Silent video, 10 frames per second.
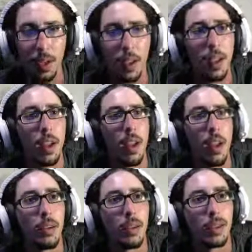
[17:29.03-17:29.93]

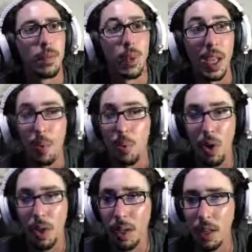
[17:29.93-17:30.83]
But yeah,
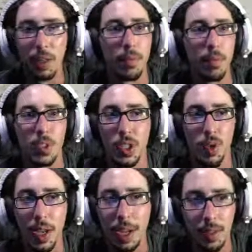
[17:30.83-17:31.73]
Brawlhalla, it's a
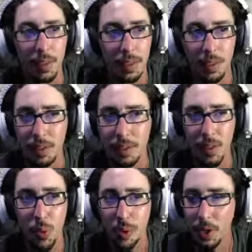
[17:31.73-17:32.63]
great
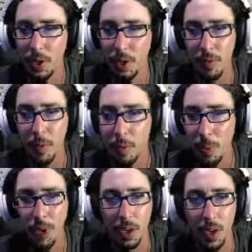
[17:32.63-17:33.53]
brawling four-player
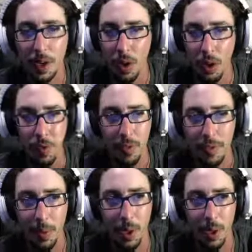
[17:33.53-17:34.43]

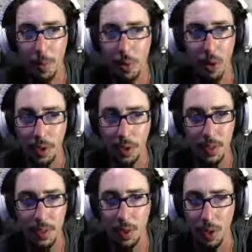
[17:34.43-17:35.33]
brawler. It's
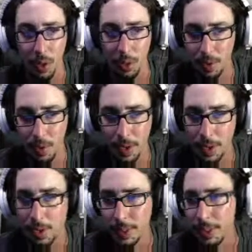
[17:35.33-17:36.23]
totally worth your money.
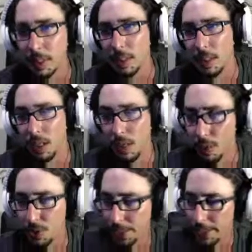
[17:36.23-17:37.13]
Go
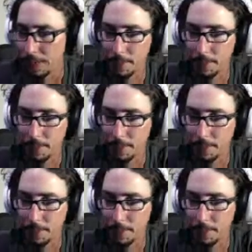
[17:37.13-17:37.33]
check it out.